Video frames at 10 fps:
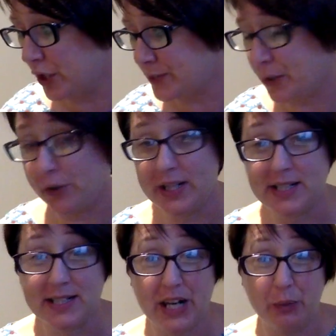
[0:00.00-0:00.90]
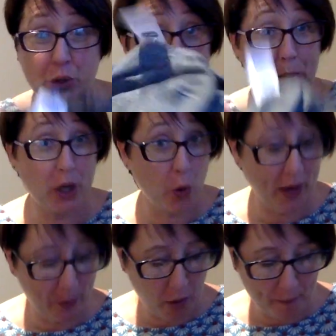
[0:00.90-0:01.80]
you, to be honest. I said it was going to be a
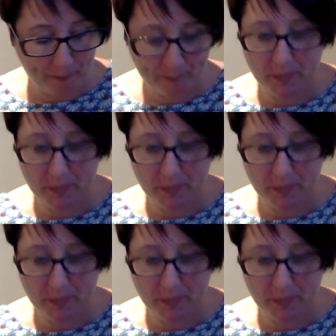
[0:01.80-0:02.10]
quick one.